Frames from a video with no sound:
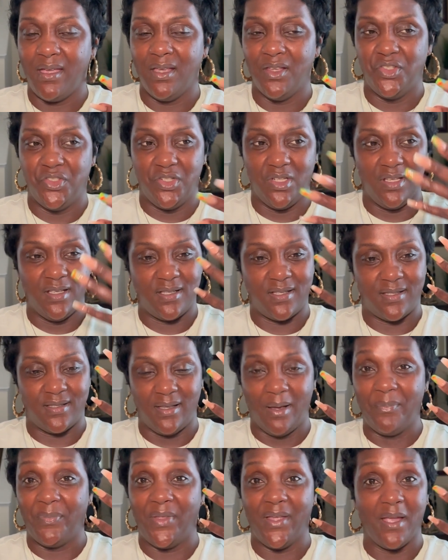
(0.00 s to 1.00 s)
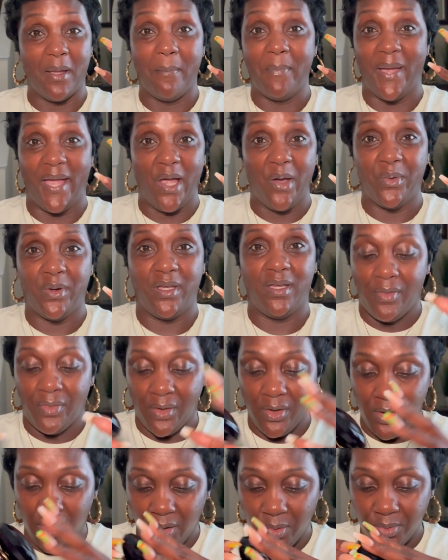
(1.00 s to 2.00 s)
It's just something about it. The
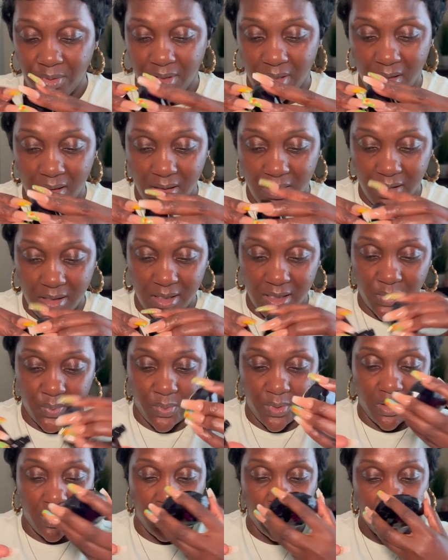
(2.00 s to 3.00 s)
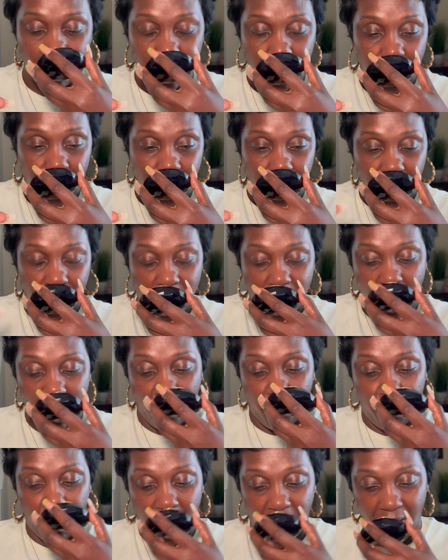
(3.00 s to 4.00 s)
notes in this one, you
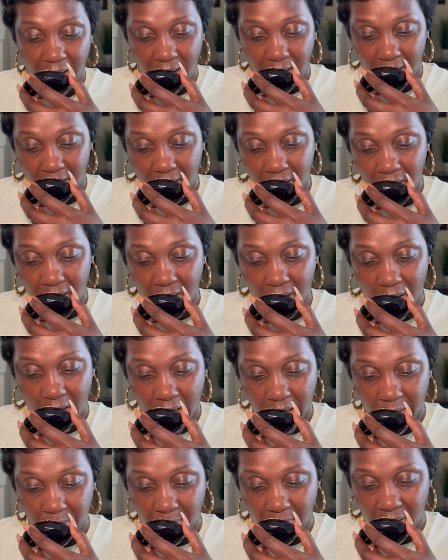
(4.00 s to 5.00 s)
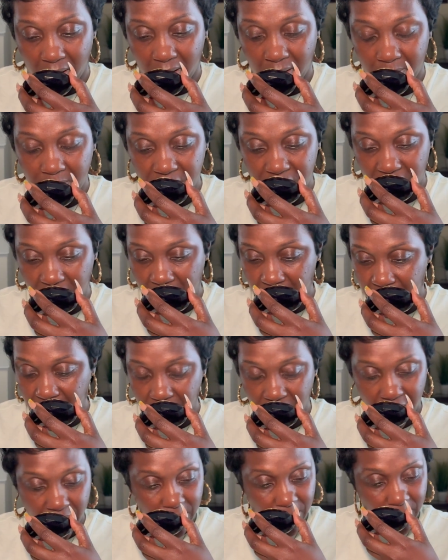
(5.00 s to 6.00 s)
have pear, cardamom,
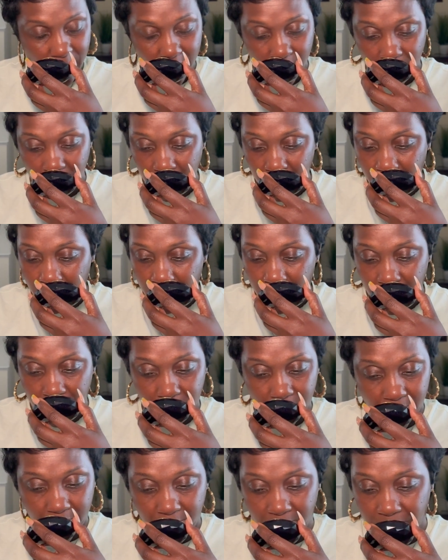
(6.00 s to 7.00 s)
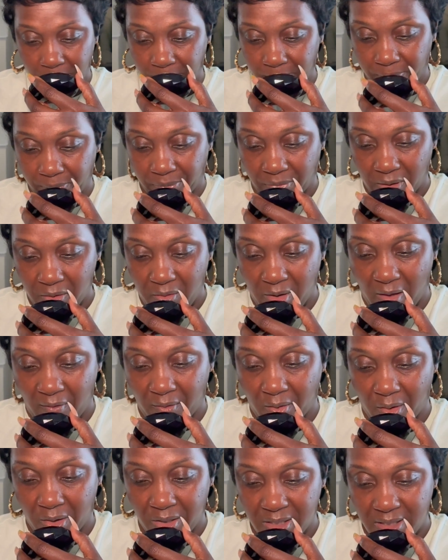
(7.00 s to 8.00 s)
ginger. You have
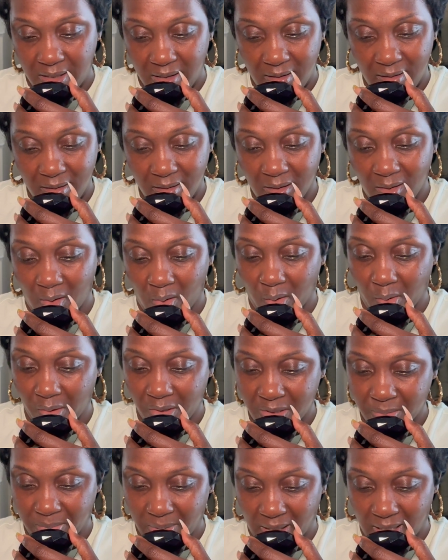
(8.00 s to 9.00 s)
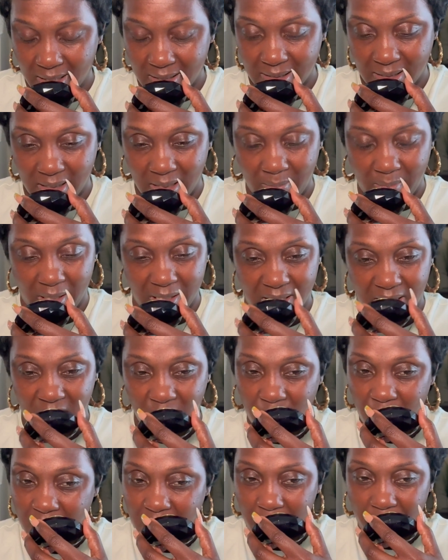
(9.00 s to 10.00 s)
gardenia, orange blossom, a
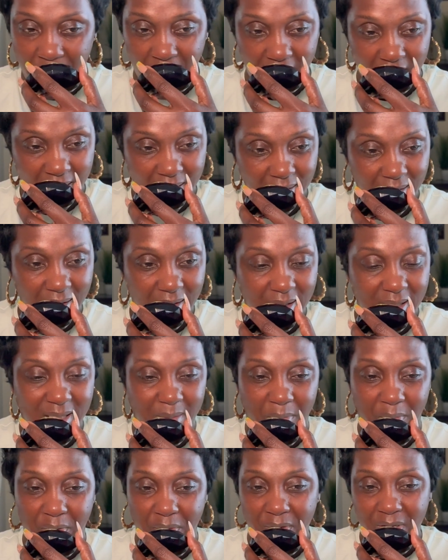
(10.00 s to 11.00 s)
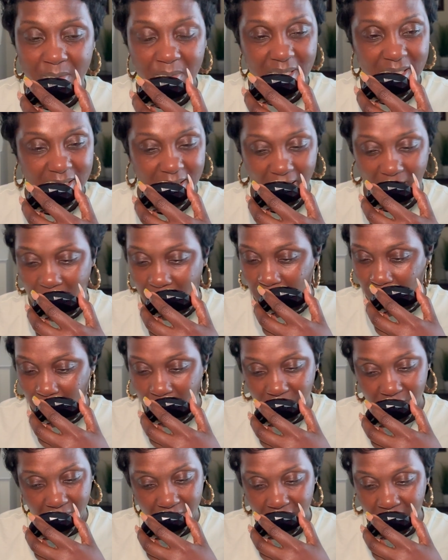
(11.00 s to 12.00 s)
sweet peony, some creamy
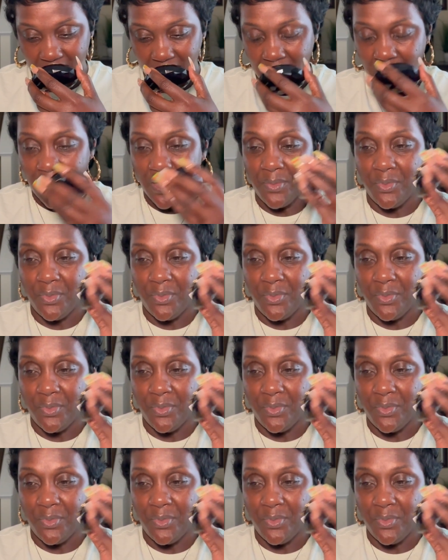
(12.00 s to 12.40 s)
sandalwood.